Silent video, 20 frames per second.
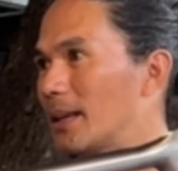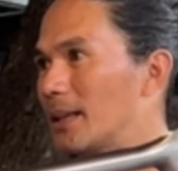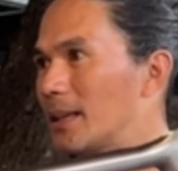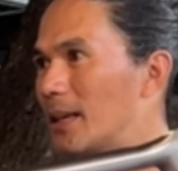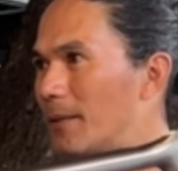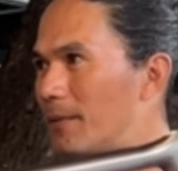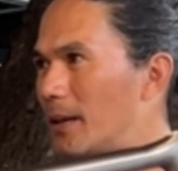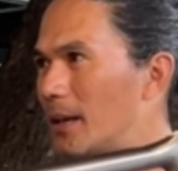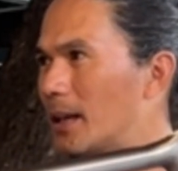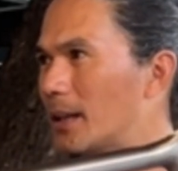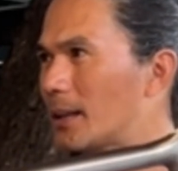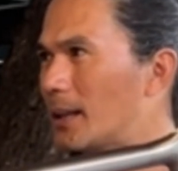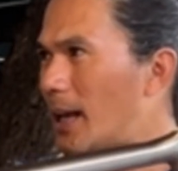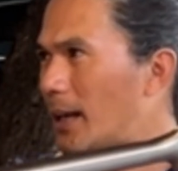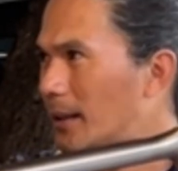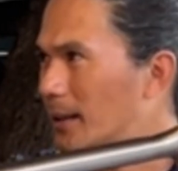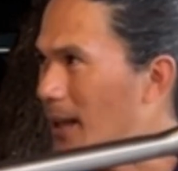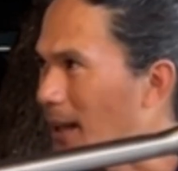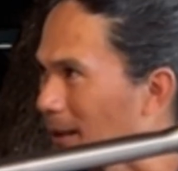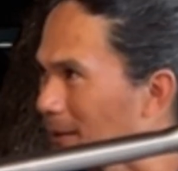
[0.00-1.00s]
giving it
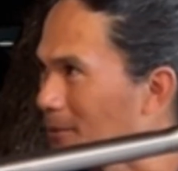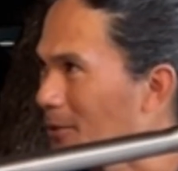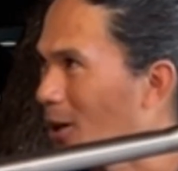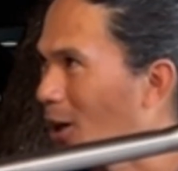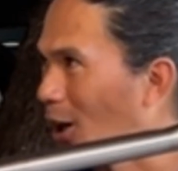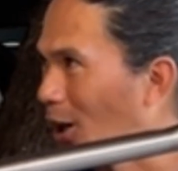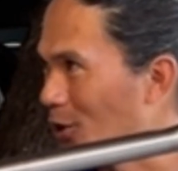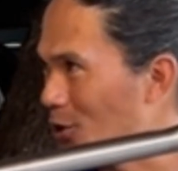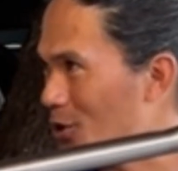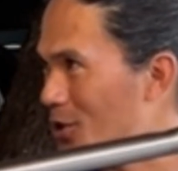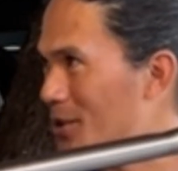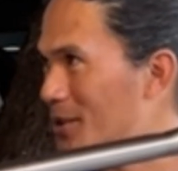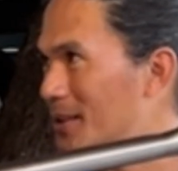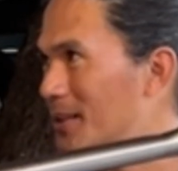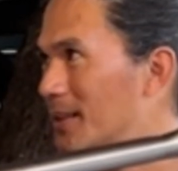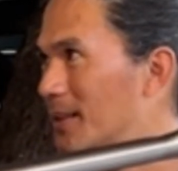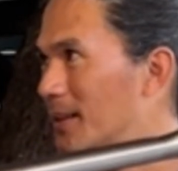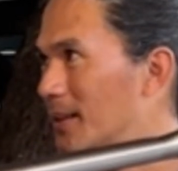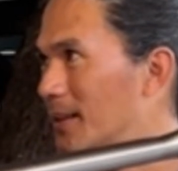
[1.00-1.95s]
like that hunched